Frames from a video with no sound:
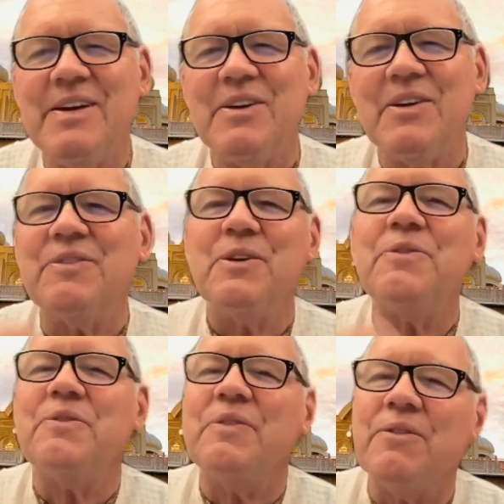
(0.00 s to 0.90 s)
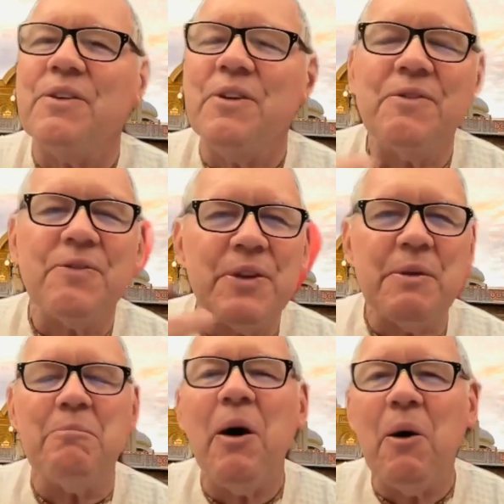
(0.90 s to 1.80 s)
Now, if you've for
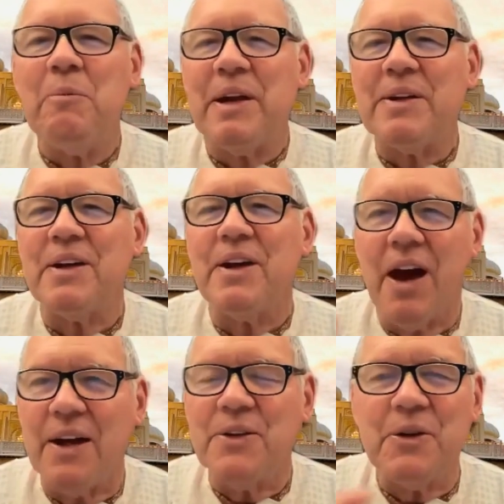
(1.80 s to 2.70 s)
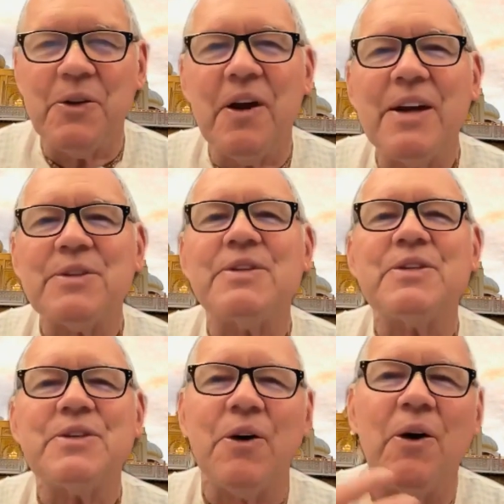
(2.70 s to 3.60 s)
the moment got your
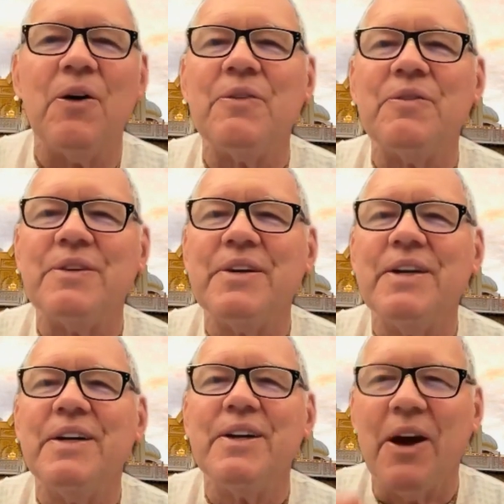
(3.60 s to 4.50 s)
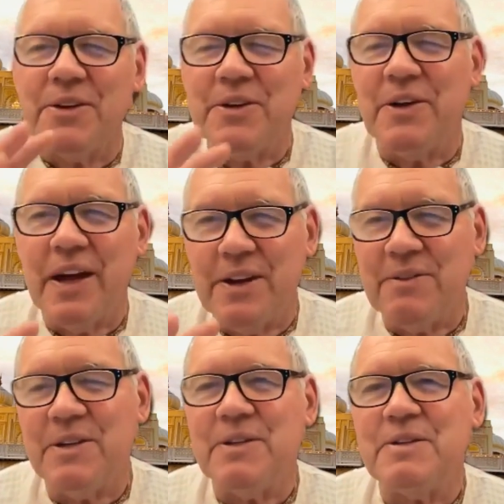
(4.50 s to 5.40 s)
crisis solved, got your
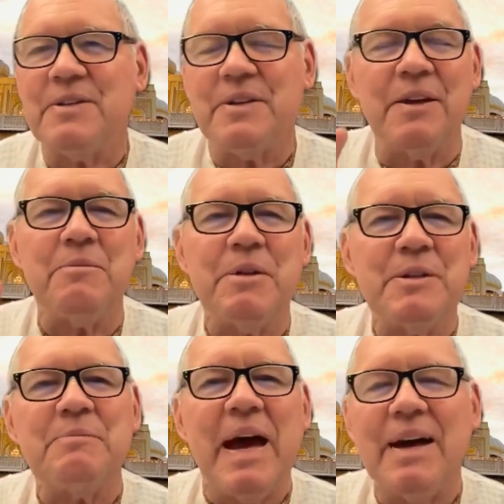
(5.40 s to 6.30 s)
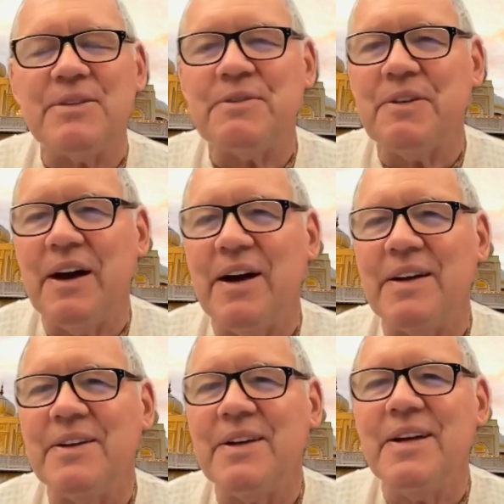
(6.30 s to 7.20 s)
enemies
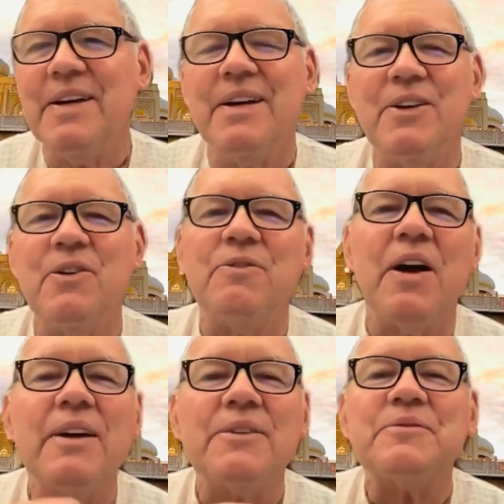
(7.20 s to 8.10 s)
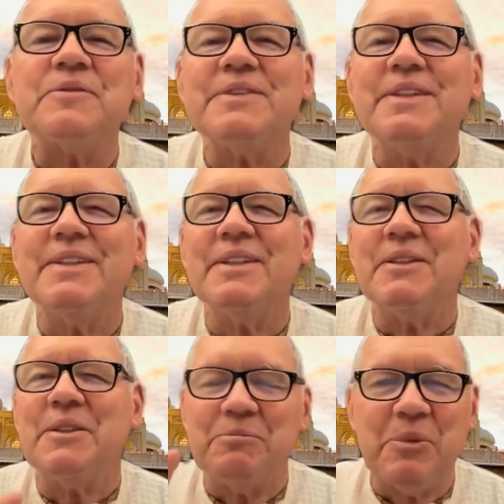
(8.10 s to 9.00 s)
pacified, you've got
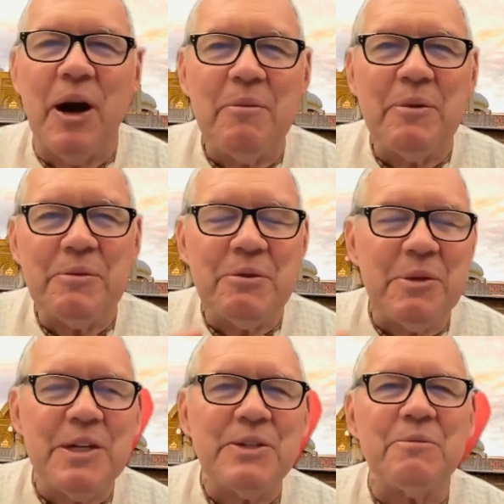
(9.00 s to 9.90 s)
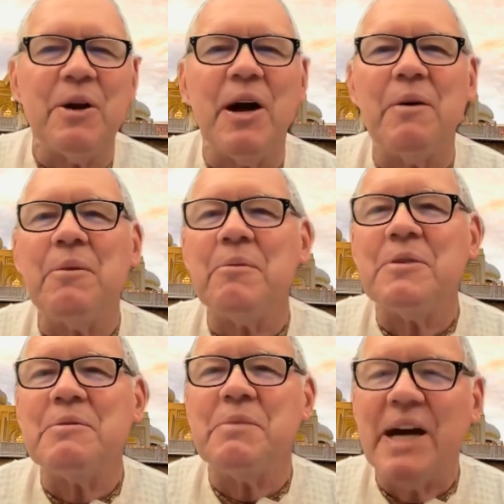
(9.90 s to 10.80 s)
problems, recent
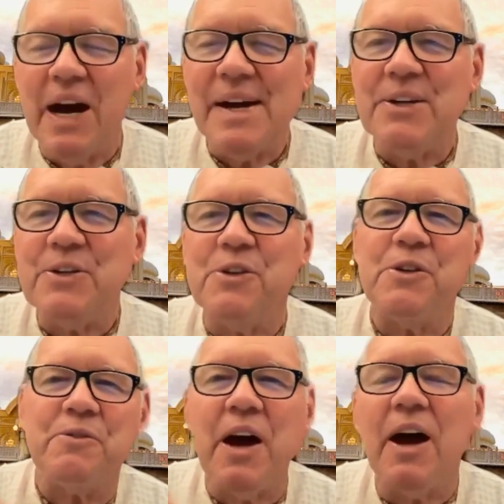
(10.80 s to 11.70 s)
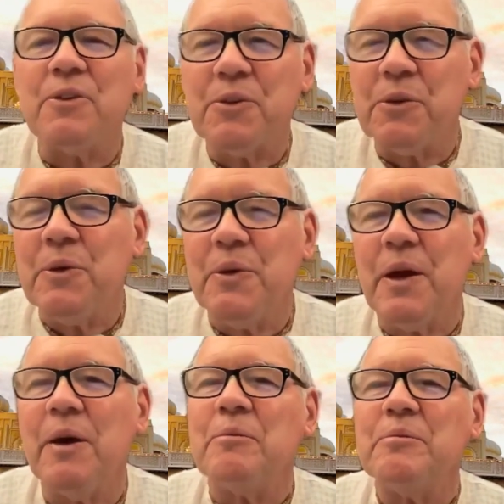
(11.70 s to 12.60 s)
problems behind you, you've gotten through
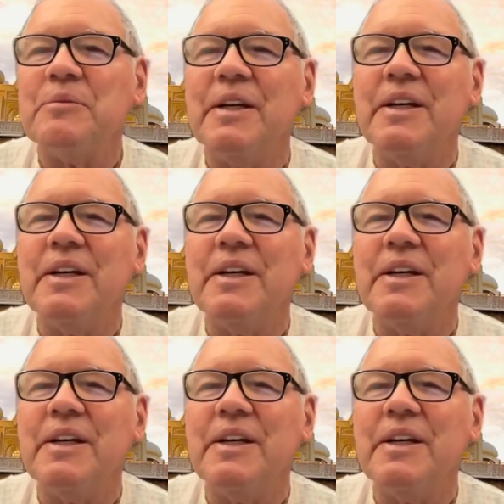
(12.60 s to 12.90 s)
them.